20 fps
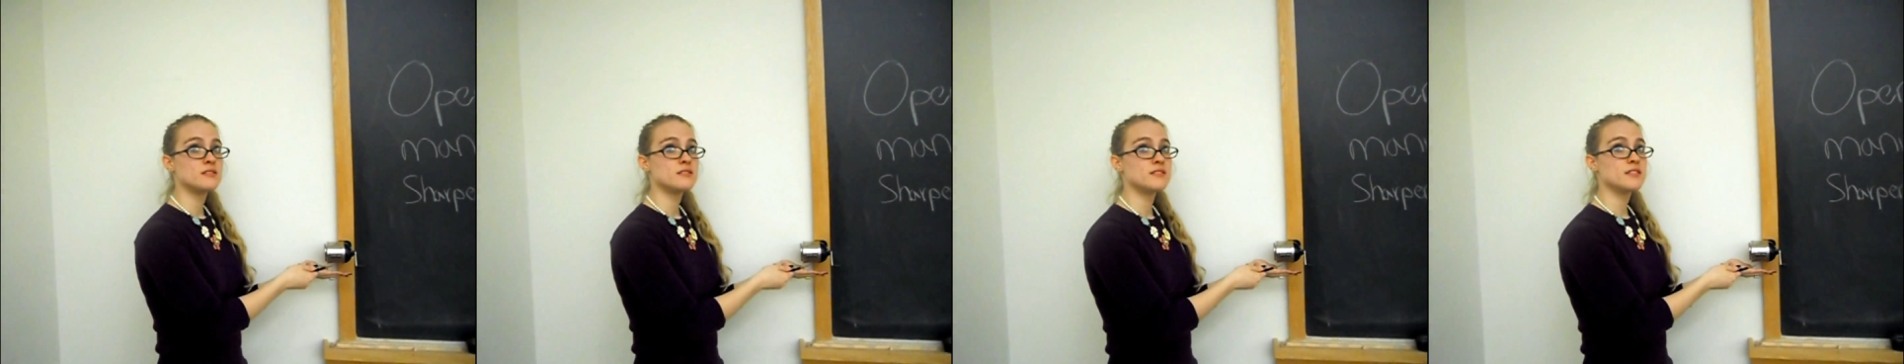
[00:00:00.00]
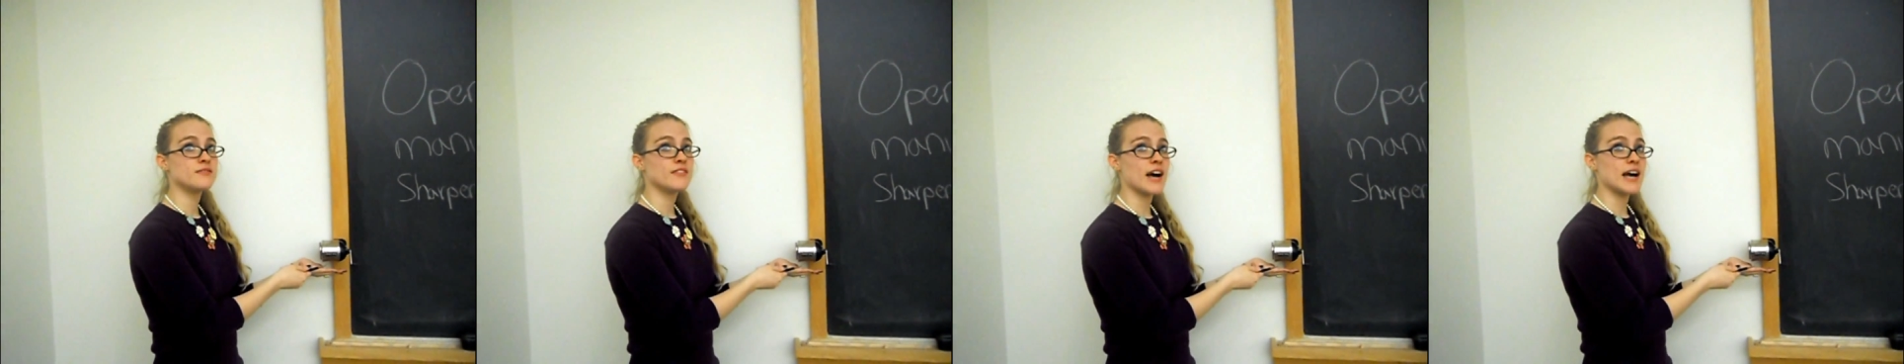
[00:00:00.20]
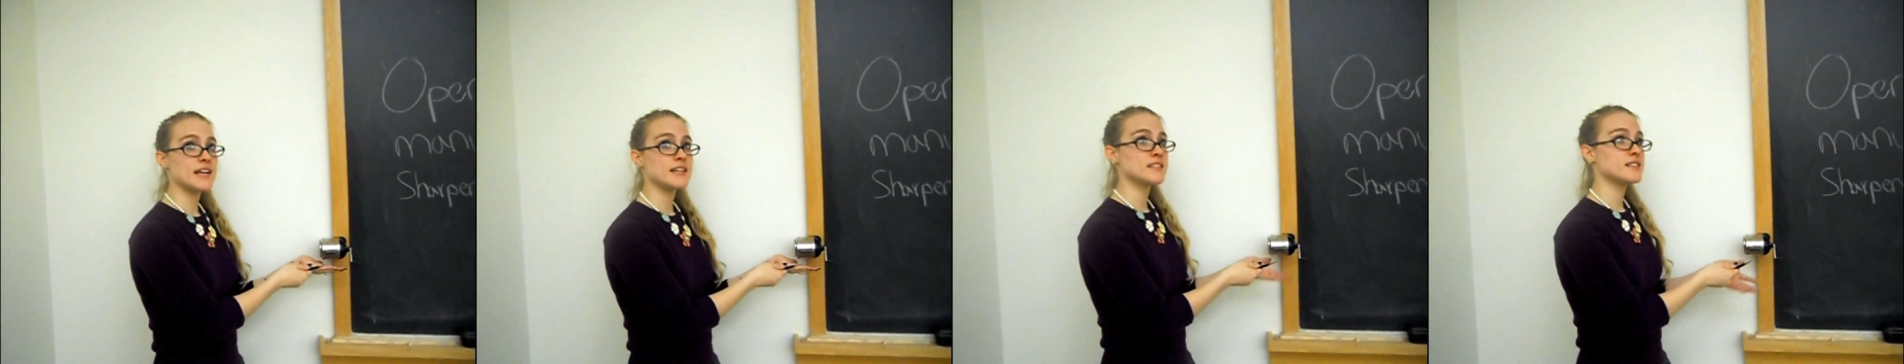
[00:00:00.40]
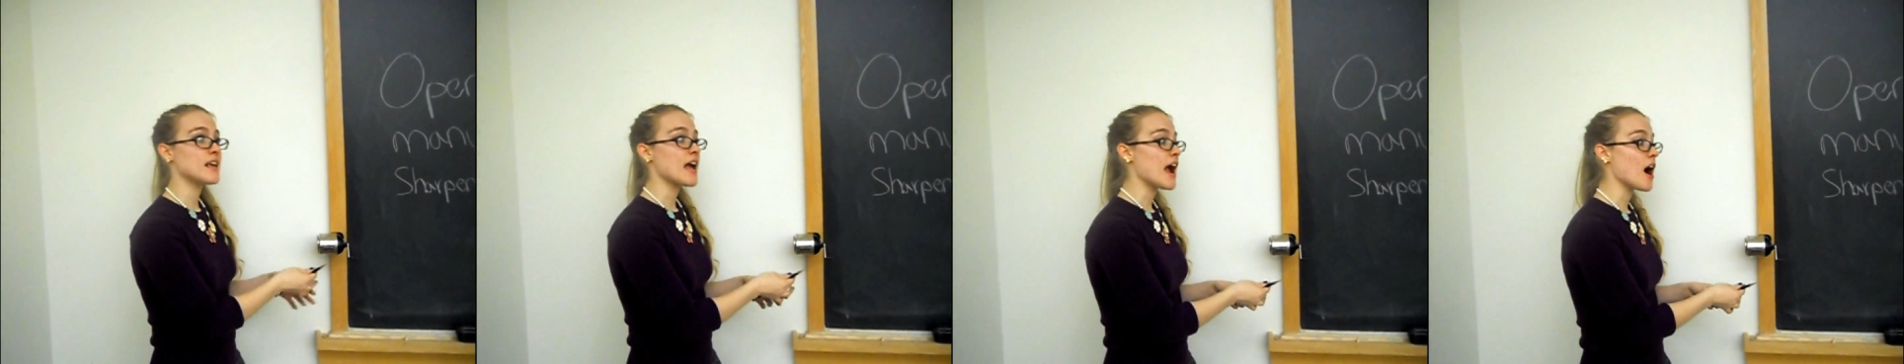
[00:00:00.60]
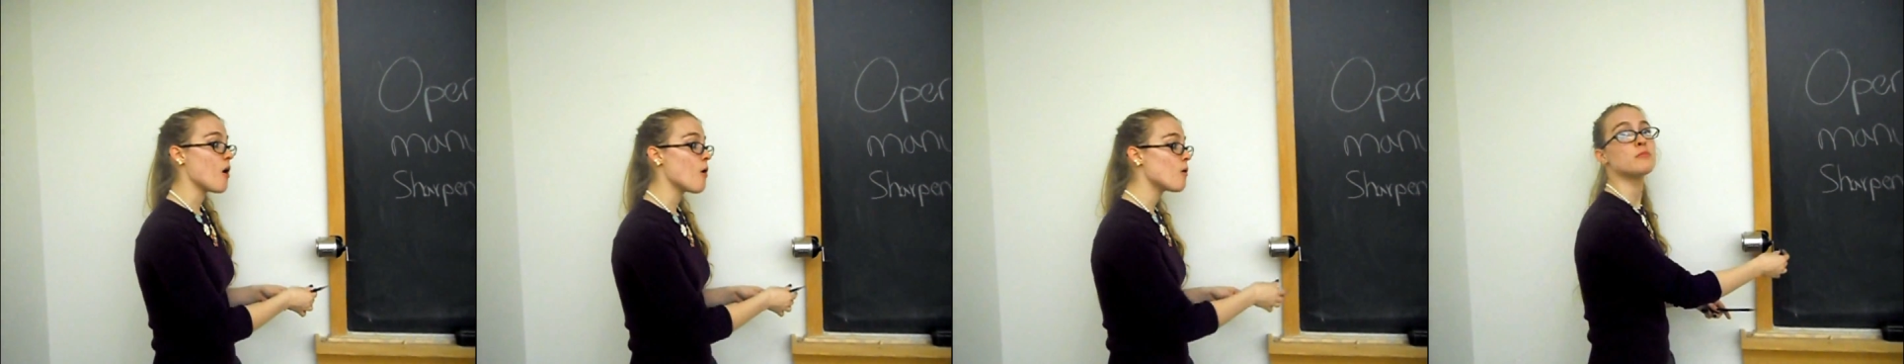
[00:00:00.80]
device
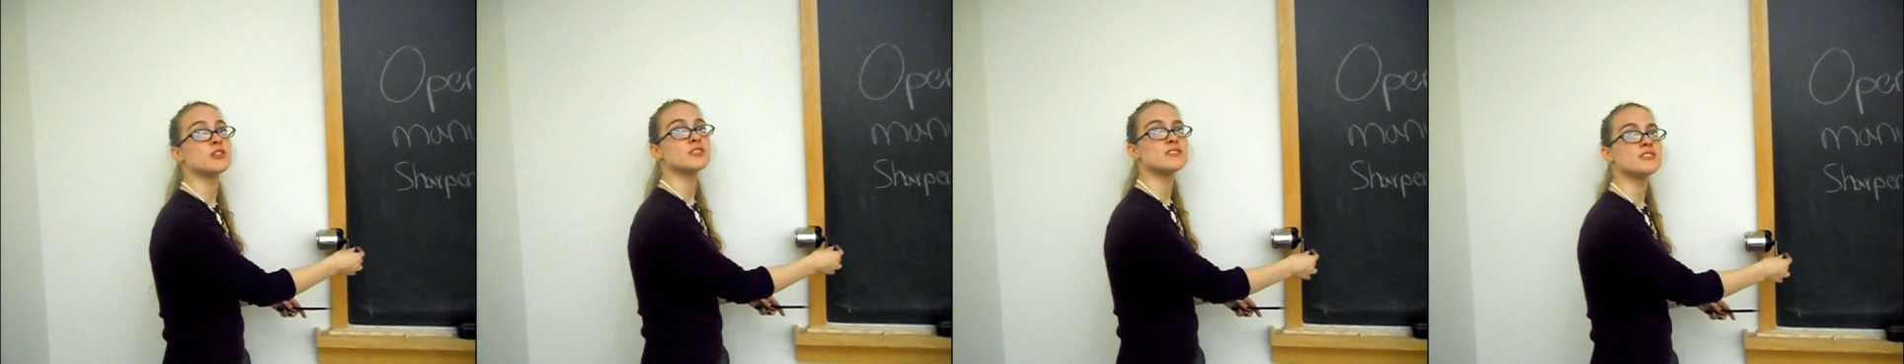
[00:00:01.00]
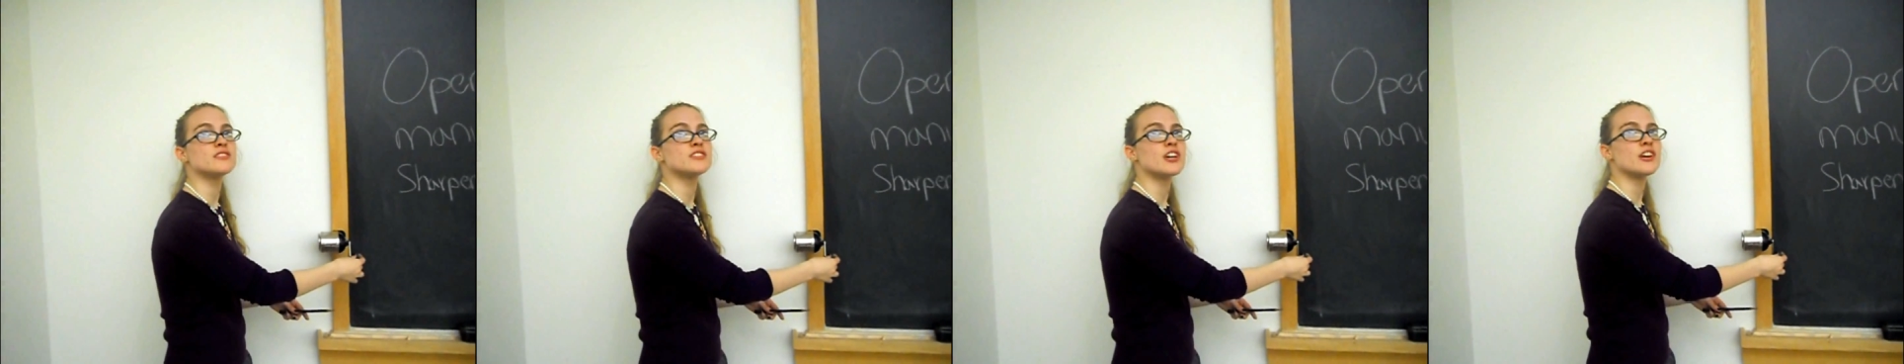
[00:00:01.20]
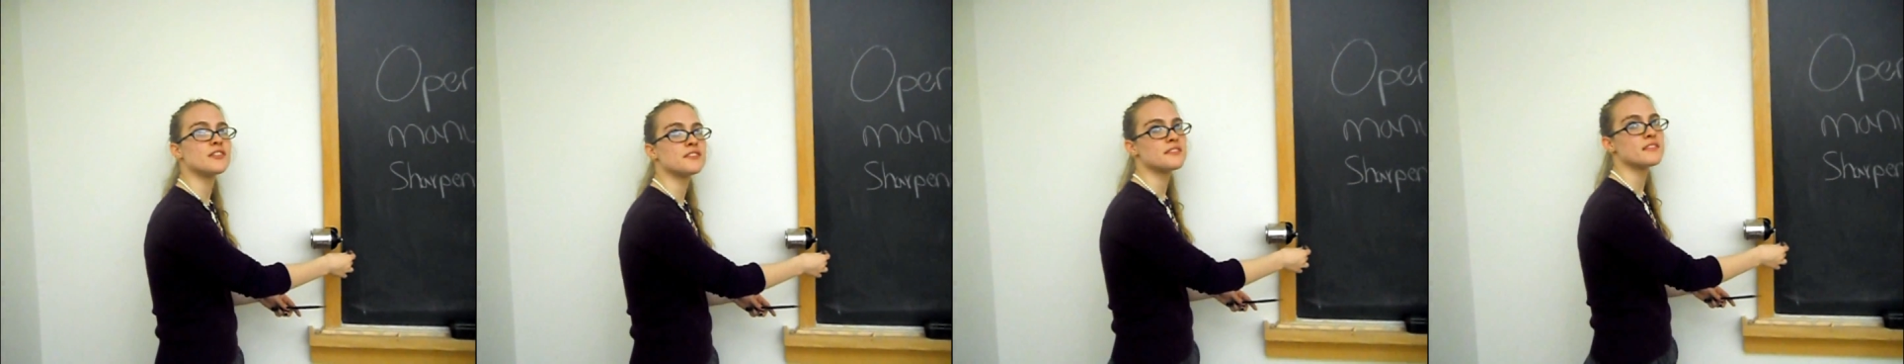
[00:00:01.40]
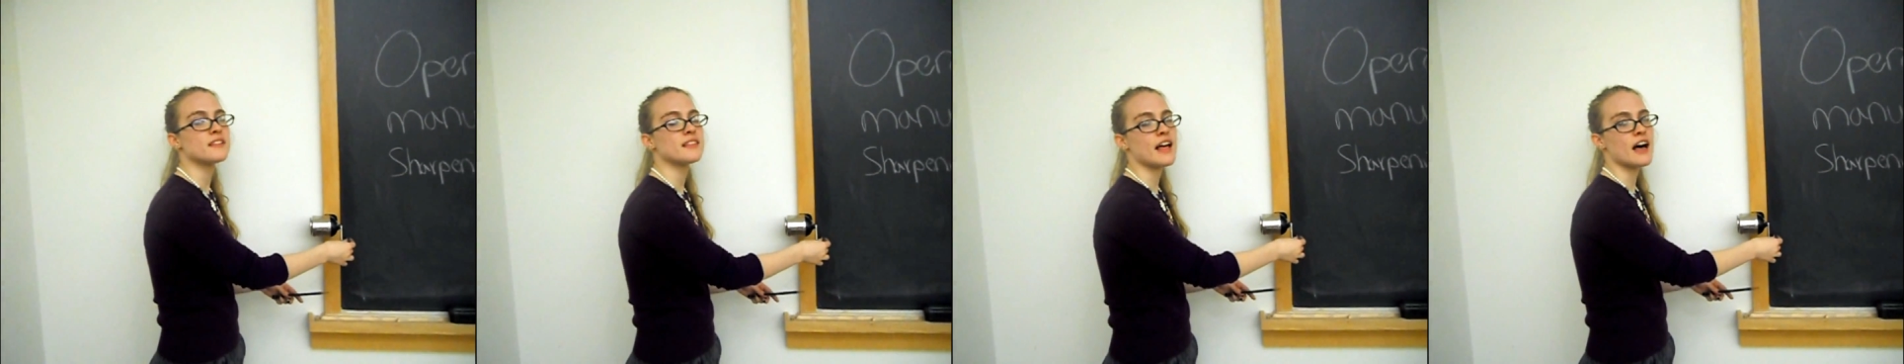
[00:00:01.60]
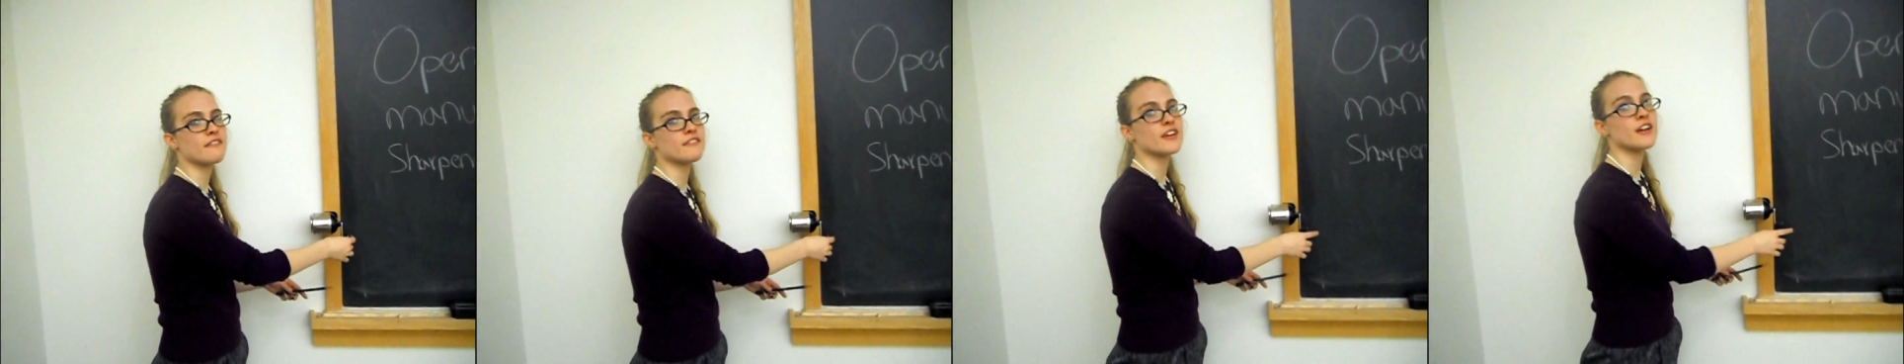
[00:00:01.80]
or to turn the
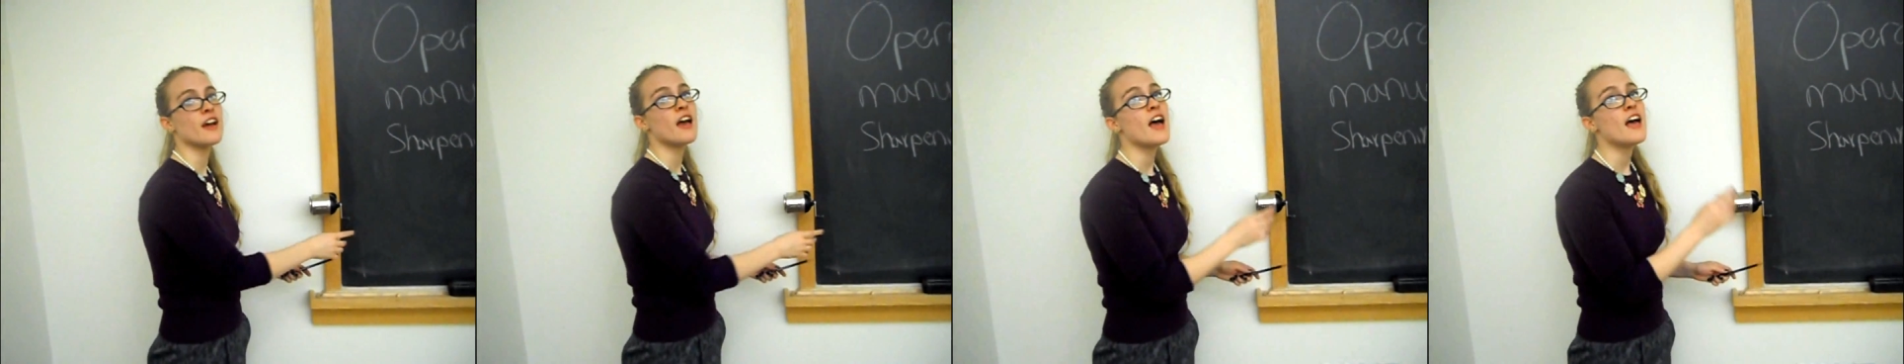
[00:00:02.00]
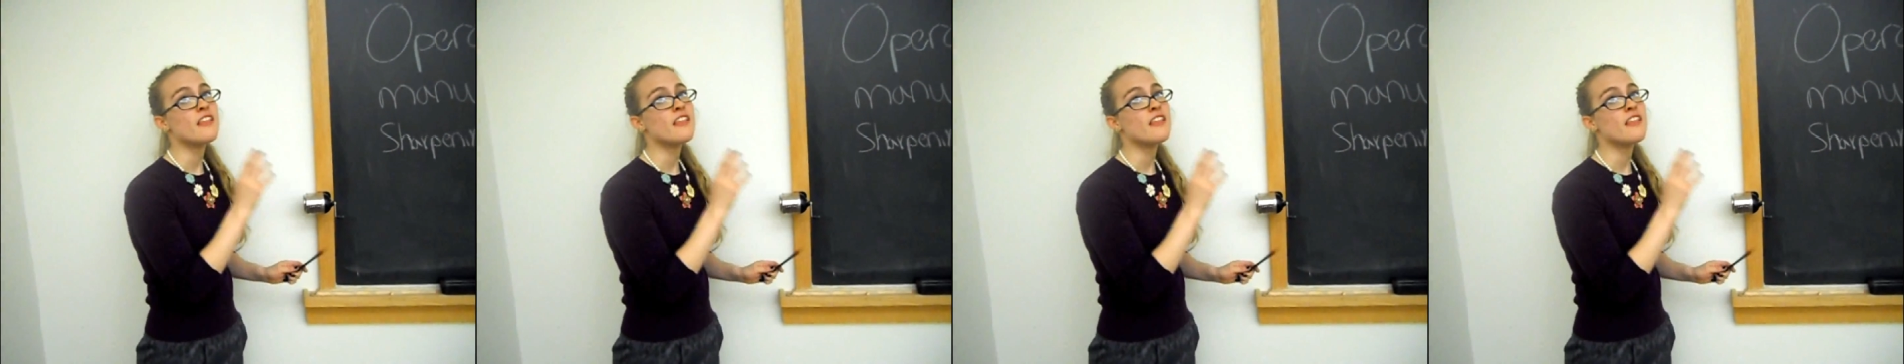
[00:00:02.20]
lever,